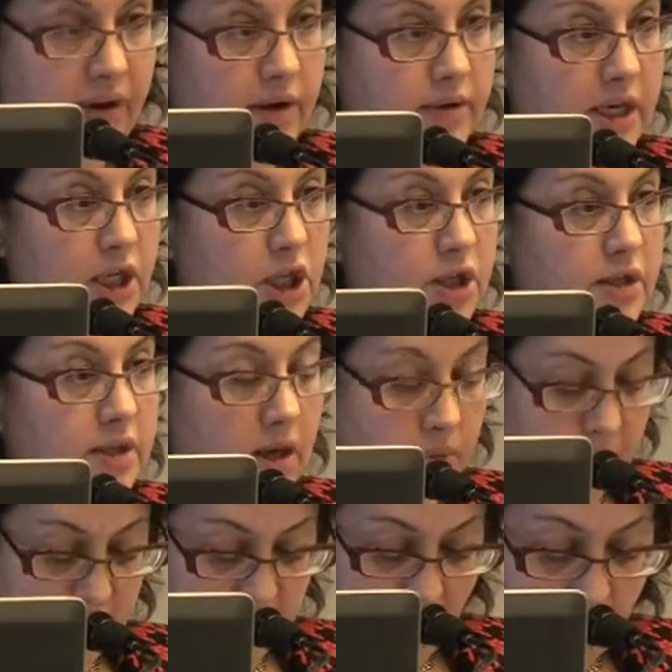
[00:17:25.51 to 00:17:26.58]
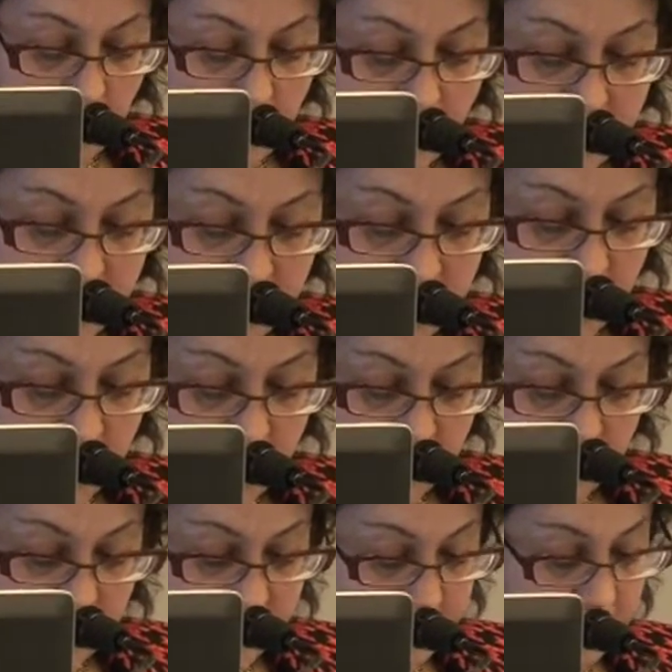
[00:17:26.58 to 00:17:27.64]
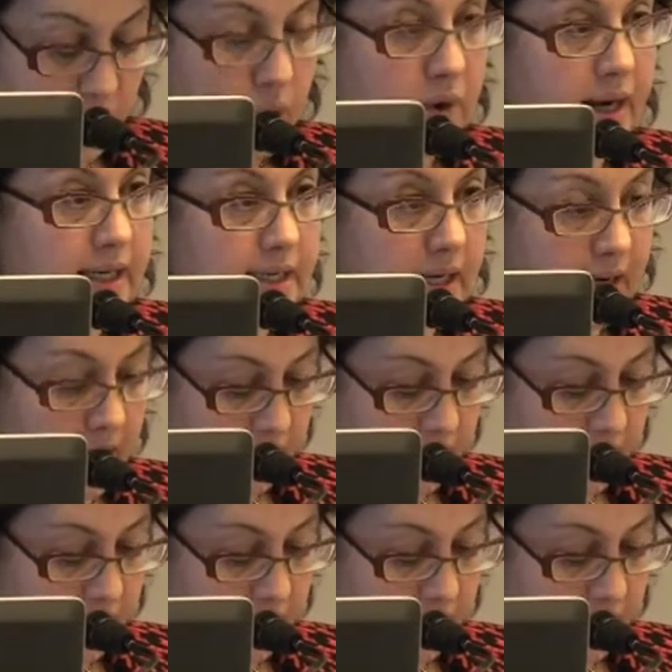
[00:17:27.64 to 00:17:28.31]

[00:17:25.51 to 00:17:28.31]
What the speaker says: foundations on which our reputation for democratic